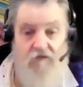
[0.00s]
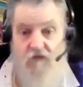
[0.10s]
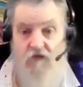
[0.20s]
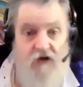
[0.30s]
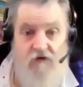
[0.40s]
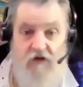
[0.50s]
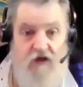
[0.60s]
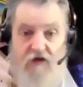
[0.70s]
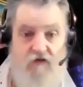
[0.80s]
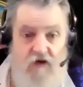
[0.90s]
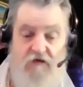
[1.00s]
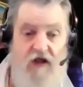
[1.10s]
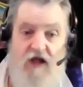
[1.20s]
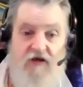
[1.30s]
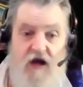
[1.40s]
got to kind of screw over the
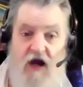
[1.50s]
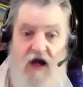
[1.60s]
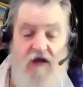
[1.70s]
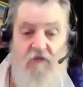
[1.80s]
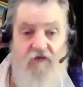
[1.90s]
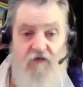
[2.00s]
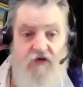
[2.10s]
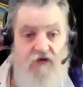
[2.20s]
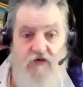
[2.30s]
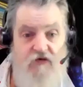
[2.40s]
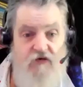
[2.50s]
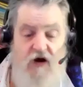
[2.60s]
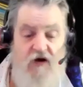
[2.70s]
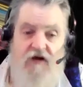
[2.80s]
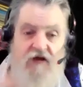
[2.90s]
next guy before he screws you
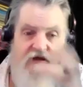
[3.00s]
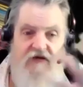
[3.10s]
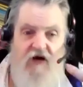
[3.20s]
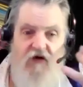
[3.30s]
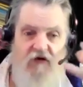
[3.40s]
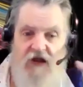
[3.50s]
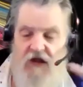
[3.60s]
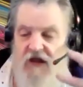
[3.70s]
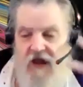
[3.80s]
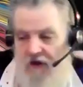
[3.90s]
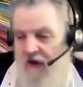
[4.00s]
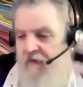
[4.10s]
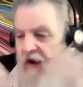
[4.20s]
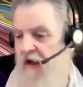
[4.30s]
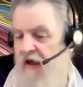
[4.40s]
over. That's the whole deal there. Anyway,
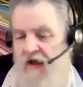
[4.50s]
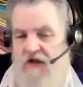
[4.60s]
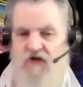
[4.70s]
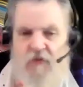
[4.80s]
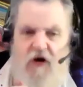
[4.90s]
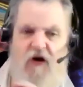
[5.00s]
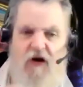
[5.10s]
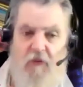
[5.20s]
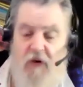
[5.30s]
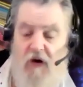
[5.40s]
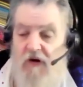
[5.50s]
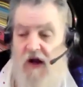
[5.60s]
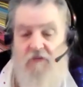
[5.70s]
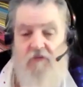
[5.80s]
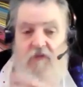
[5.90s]
a superiority
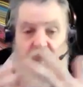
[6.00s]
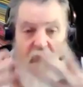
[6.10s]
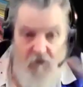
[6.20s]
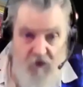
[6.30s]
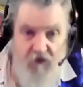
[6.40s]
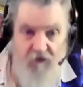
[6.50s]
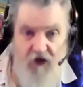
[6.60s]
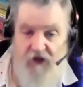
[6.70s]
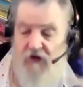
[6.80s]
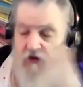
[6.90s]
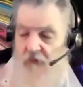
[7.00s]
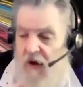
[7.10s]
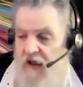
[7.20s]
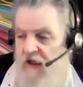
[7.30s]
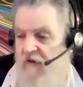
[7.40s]
paradigm related to
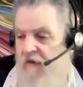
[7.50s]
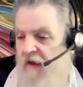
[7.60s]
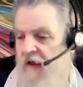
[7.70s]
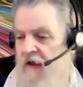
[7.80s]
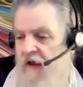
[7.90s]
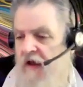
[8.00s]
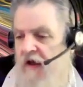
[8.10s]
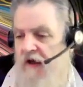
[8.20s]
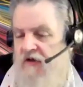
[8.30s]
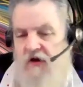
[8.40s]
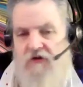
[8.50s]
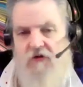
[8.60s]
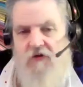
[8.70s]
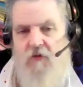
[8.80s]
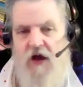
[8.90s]
money. So I
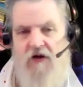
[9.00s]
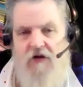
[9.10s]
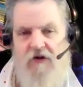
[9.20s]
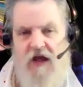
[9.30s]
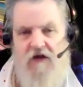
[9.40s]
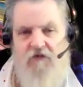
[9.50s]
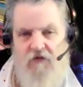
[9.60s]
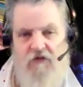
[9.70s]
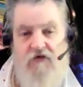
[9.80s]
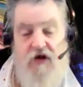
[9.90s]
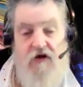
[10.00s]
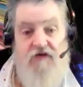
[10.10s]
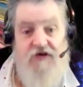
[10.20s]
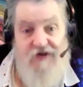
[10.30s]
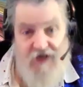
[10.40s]
thought, why not have rules of
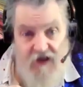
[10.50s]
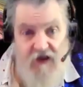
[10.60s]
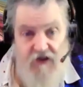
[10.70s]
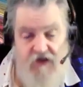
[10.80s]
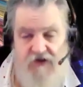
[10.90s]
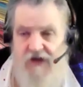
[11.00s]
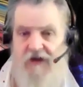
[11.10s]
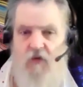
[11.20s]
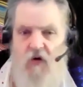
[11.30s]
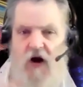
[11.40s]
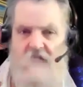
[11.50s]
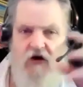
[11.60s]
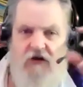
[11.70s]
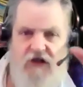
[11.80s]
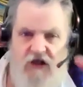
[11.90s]
sentience? And the more I
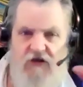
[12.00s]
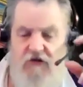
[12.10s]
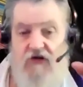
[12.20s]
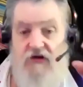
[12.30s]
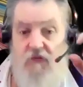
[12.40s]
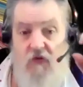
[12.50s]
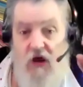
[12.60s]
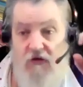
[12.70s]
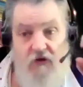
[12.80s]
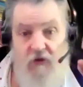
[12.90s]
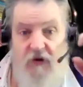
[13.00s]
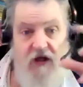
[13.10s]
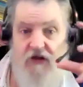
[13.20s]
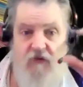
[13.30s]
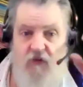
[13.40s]
got into this, the more I thought
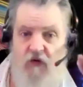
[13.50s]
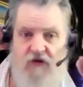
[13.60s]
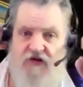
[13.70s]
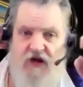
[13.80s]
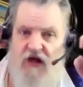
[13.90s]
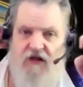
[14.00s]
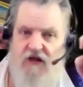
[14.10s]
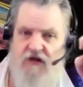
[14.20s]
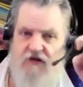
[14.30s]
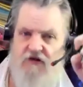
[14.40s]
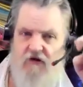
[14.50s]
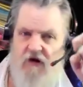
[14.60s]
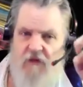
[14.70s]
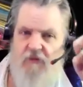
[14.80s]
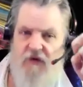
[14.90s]
about it, the more this idea just
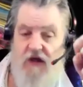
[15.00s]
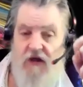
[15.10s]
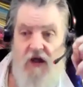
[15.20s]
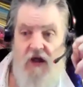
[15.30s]
grabbed me. And